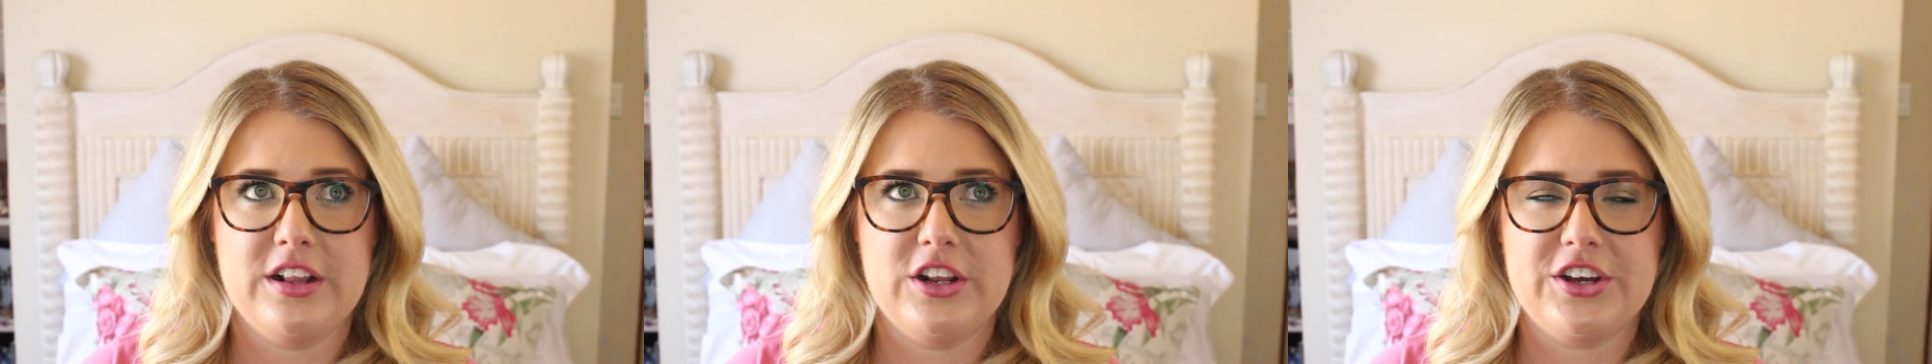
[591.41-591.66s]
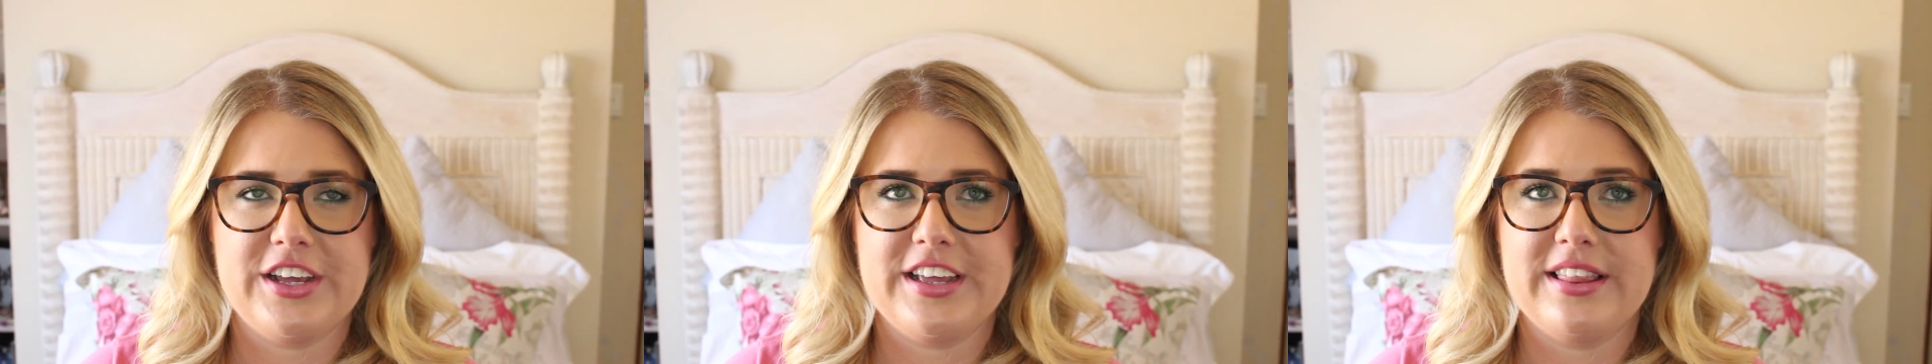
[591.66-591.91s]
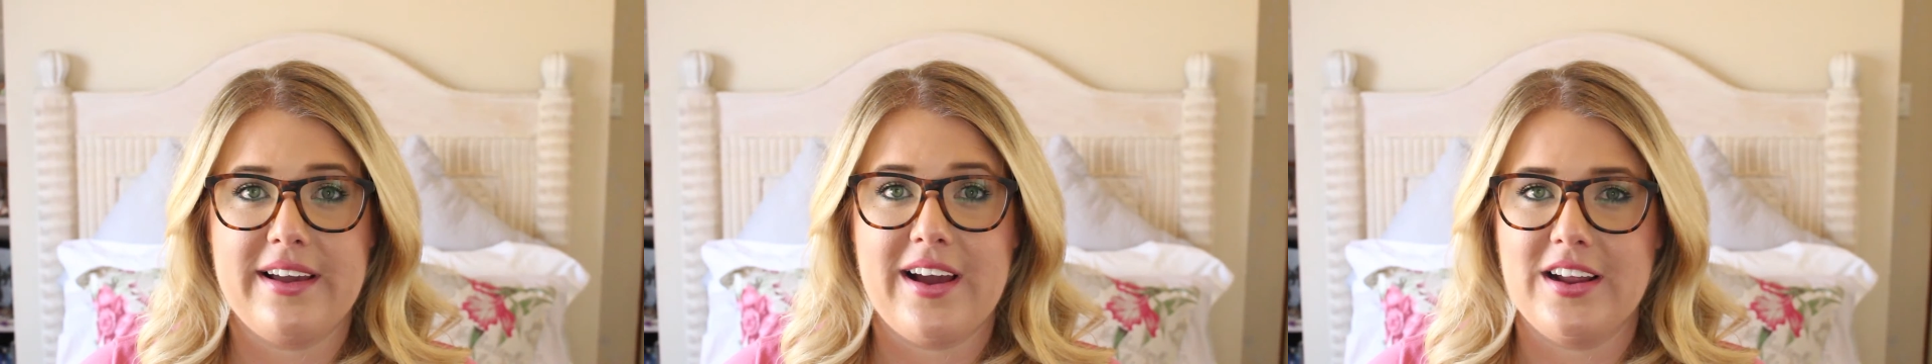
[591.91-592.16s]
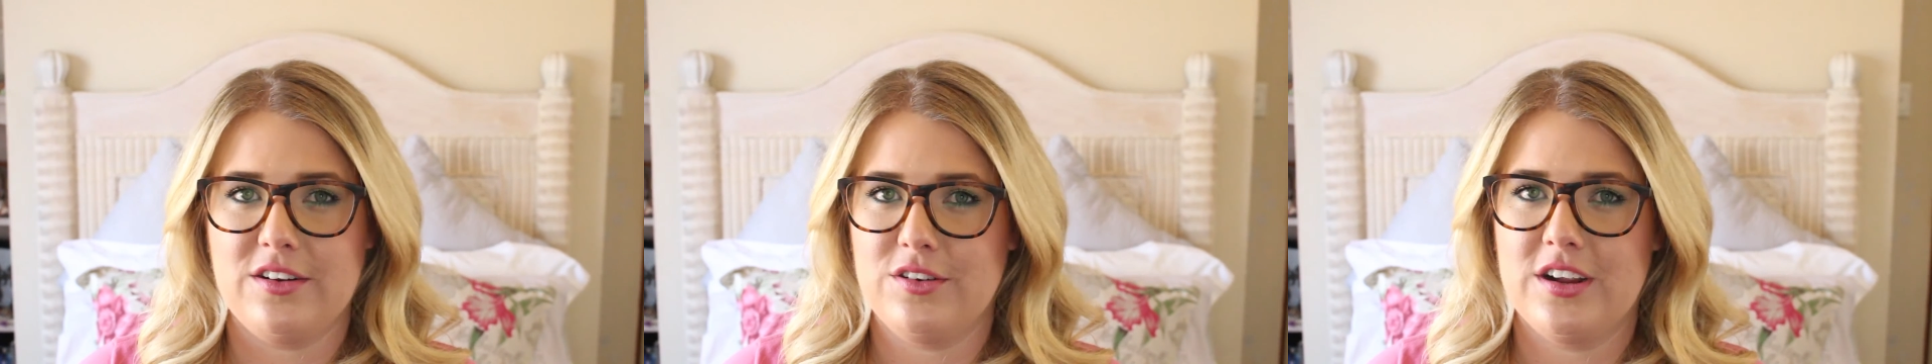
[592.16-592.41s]
looking like
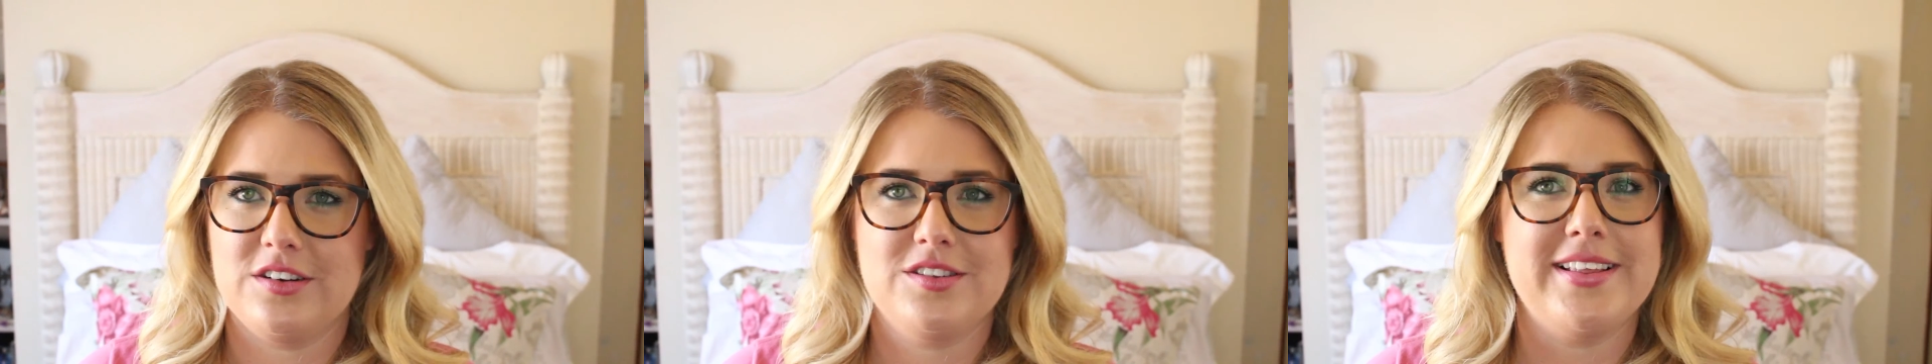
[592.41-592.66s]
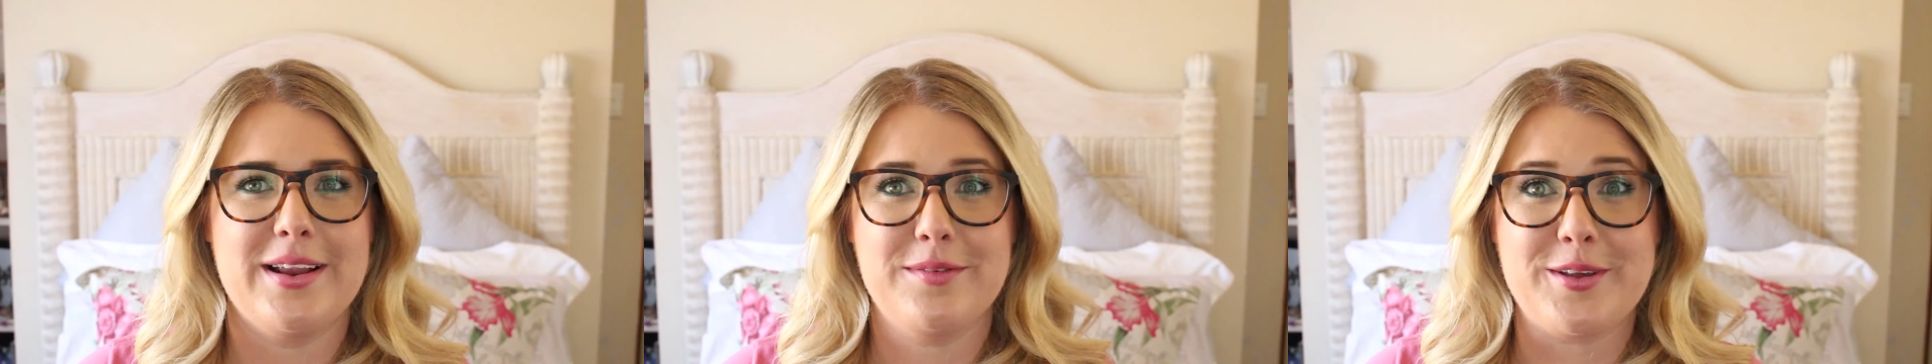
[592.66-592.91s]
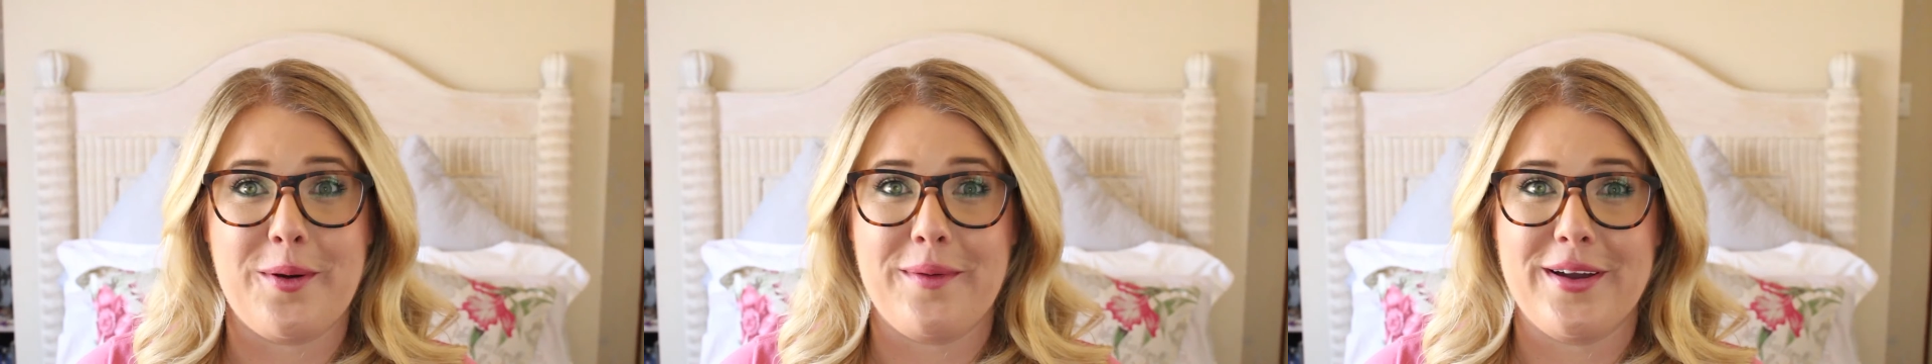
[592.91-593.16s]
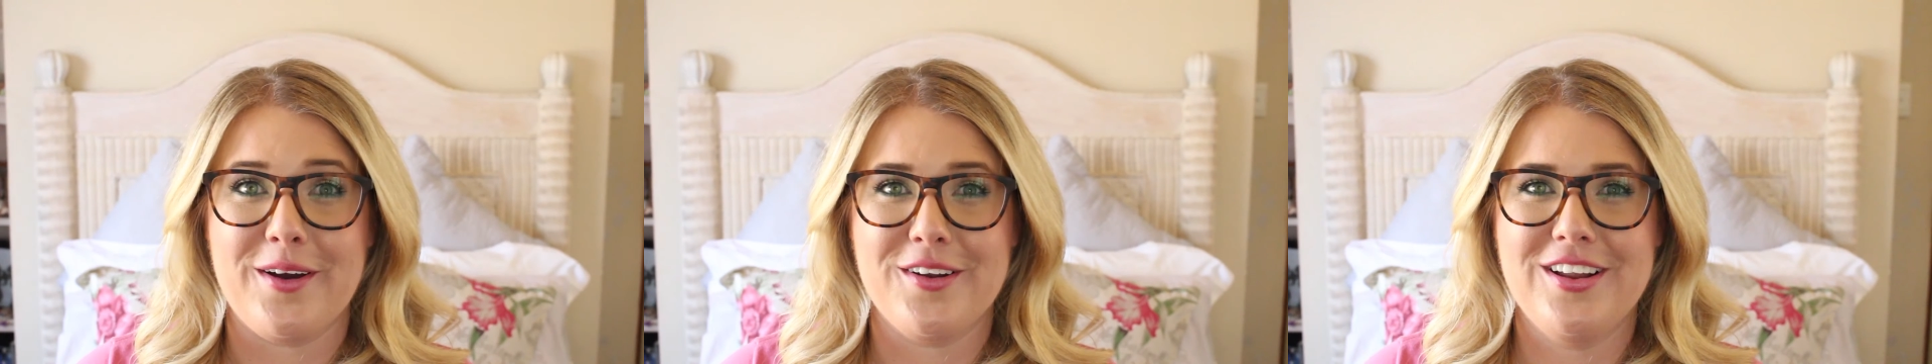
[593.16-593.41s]
I don't understand what's
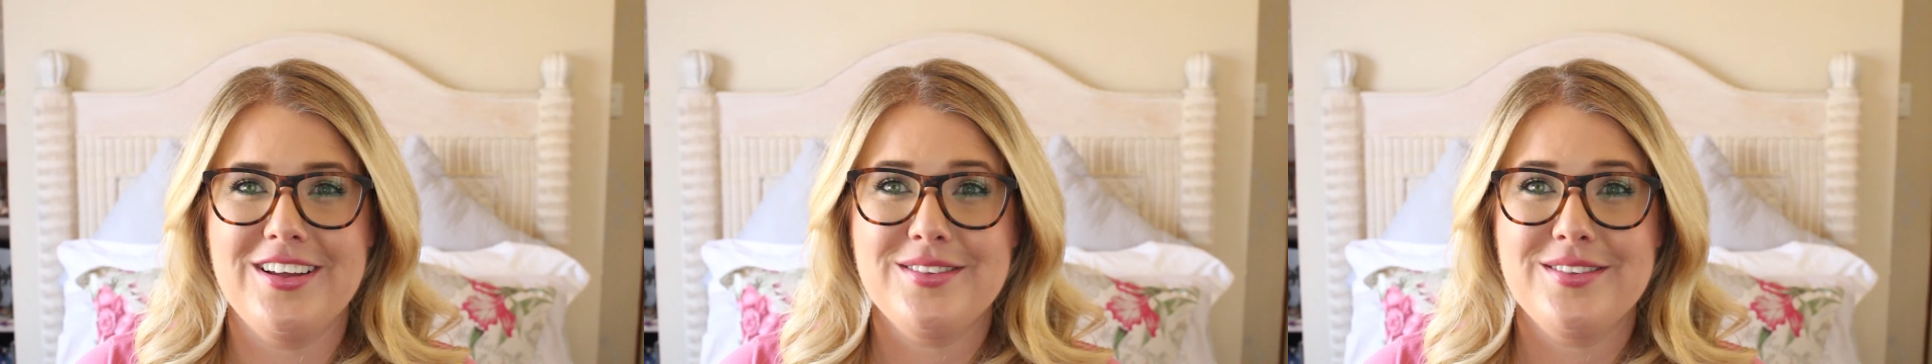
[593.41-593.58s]
going on.